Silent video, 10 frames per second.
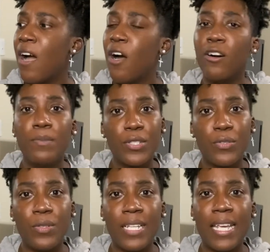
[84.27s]

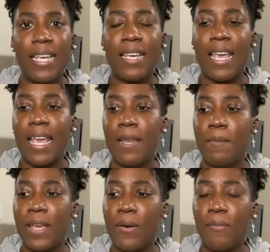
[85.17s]
homeschooling and
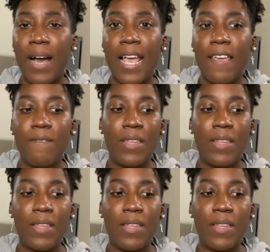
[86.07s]
being a wife,